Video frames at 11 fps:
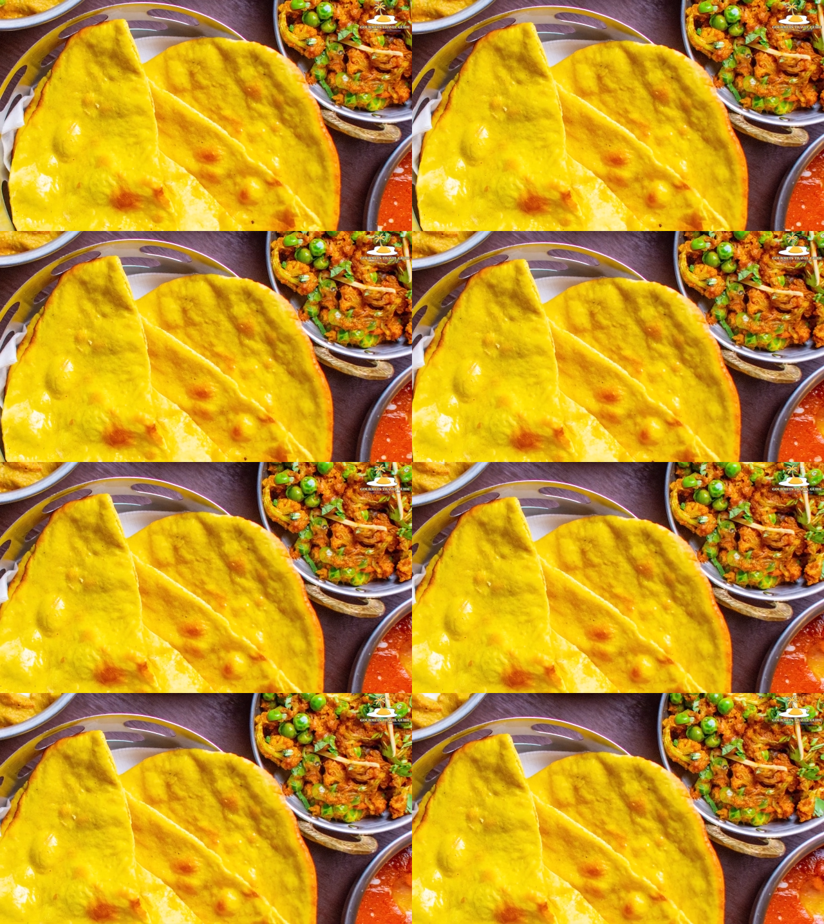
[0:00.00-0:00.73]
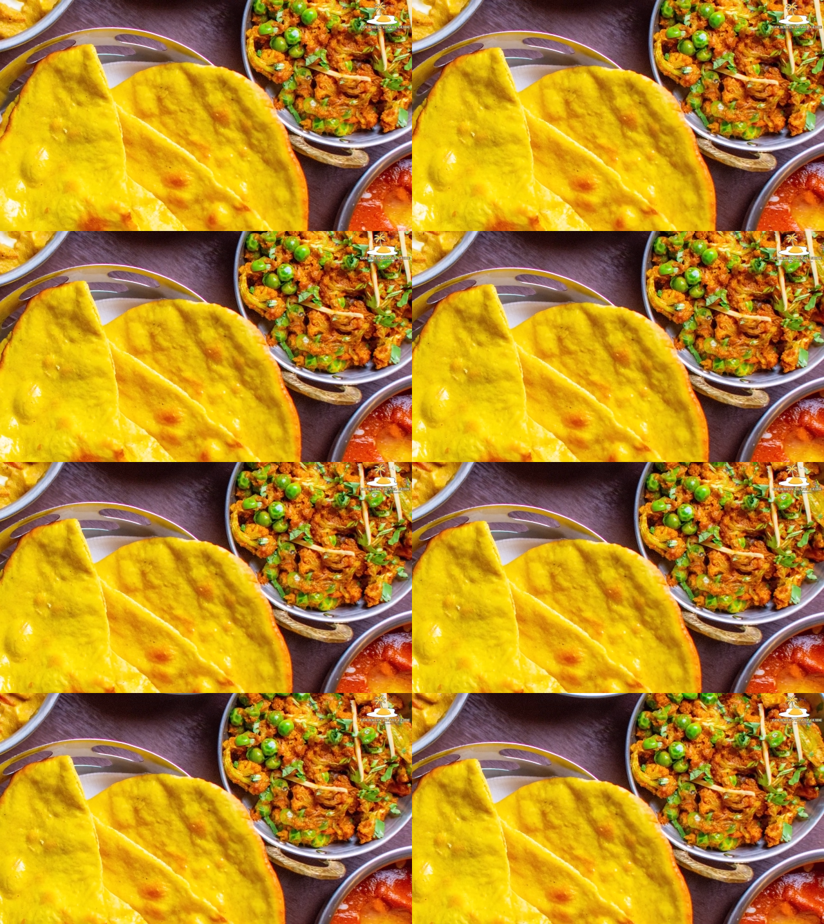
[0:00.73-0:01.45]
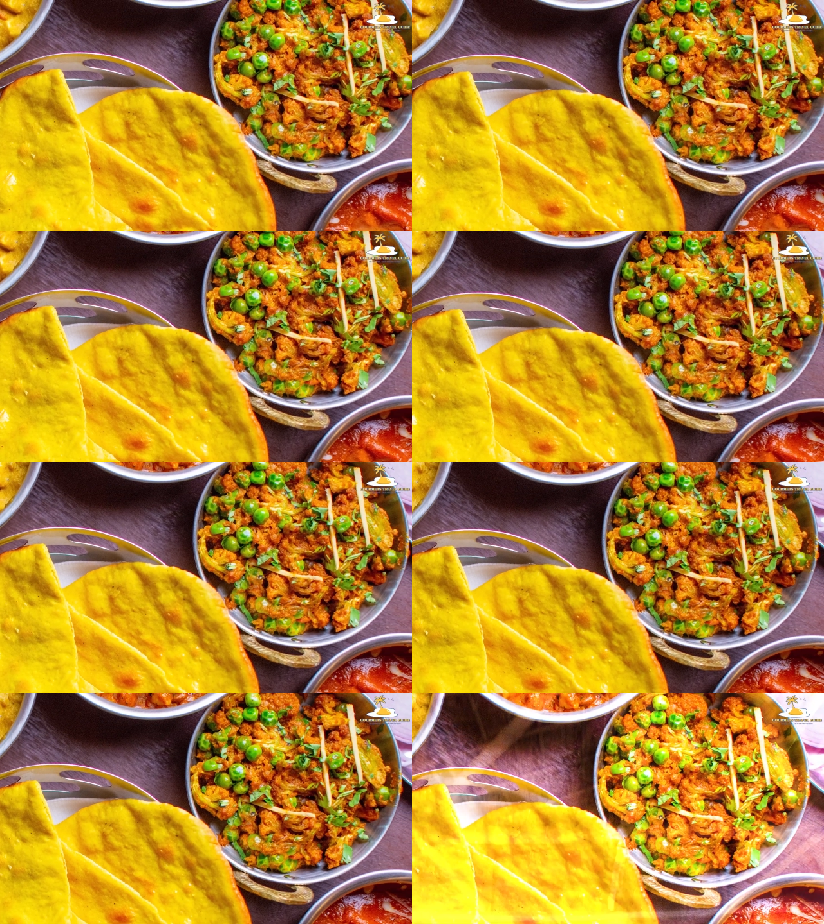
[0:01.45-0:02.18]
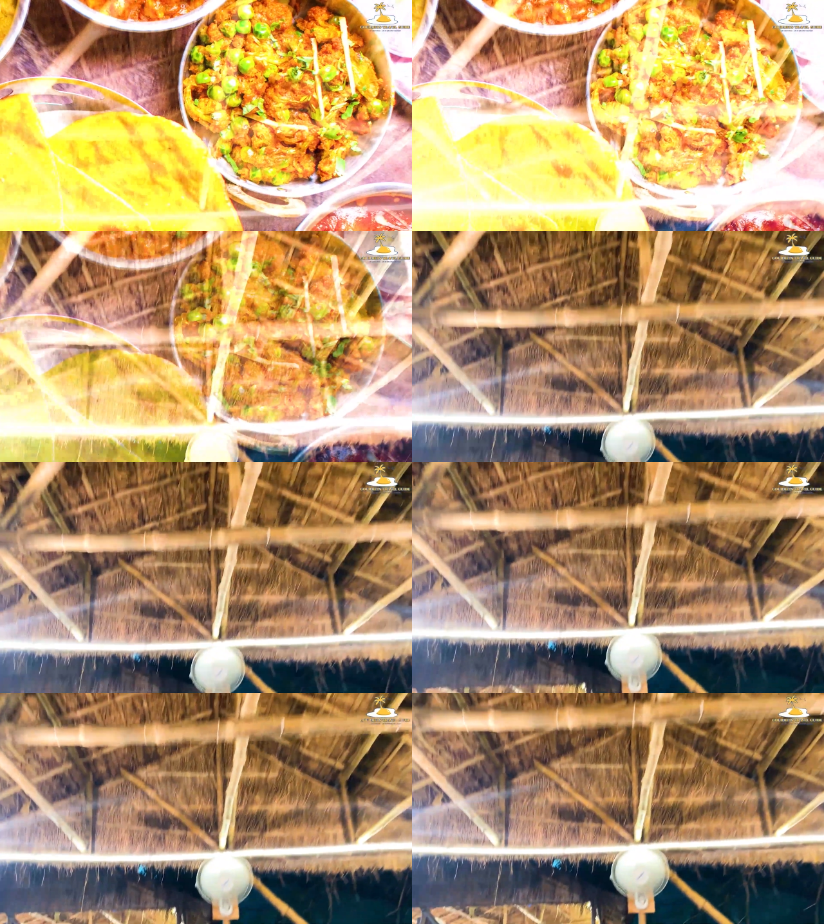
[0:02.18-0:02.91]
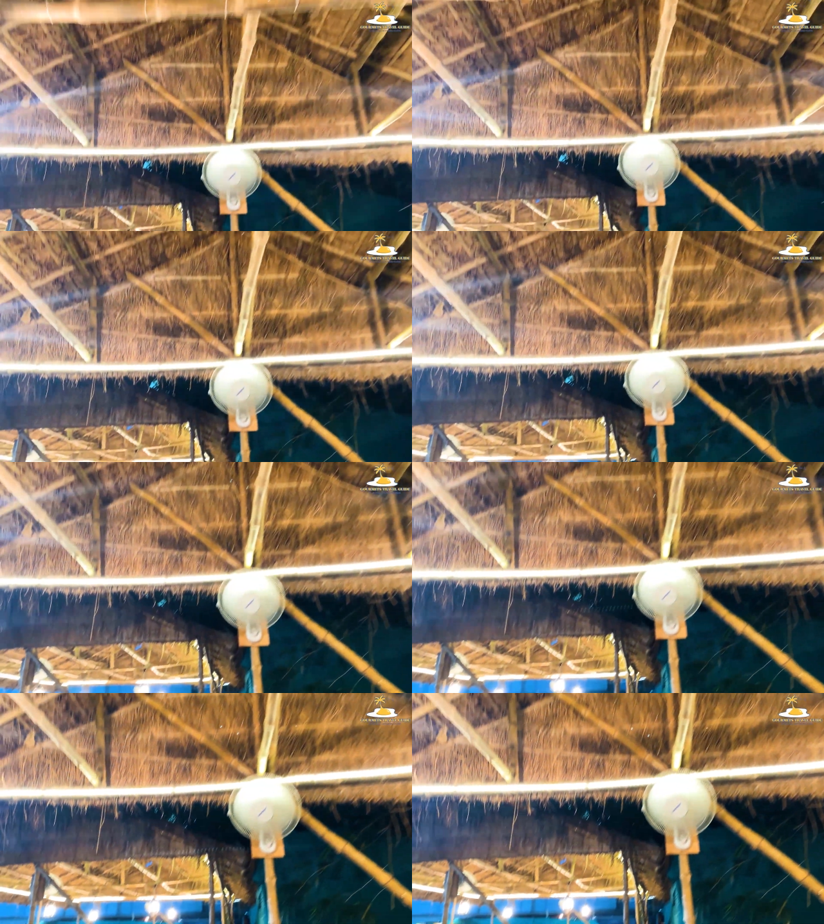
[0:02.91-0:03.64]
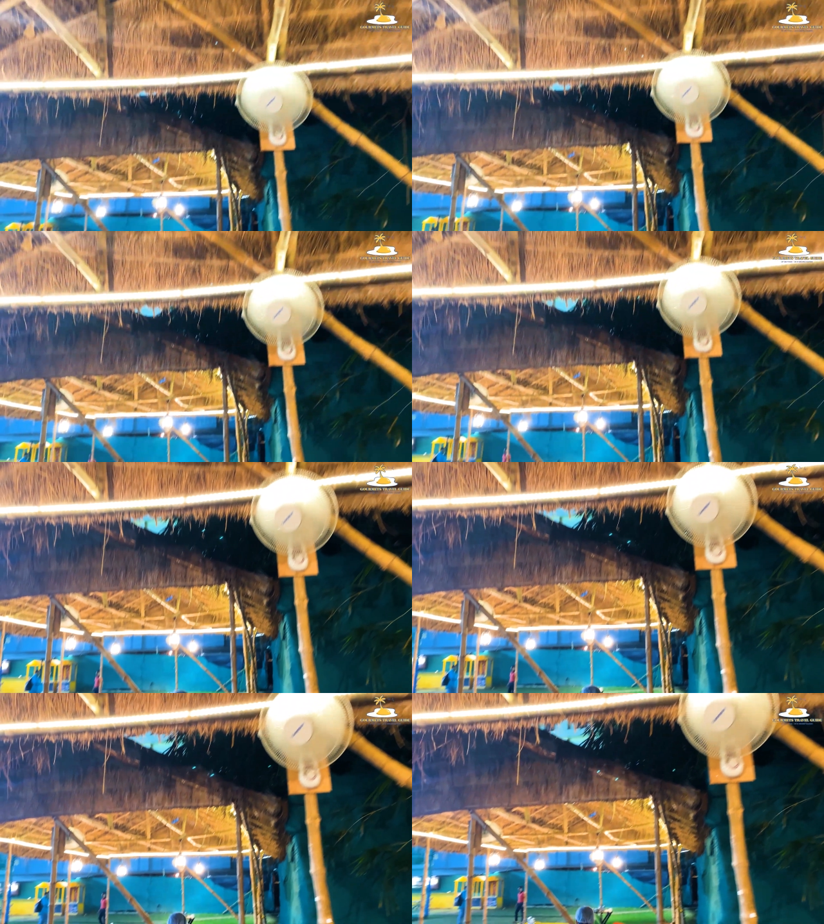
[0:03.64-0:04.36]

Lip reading: Nobody's mouth can be seen.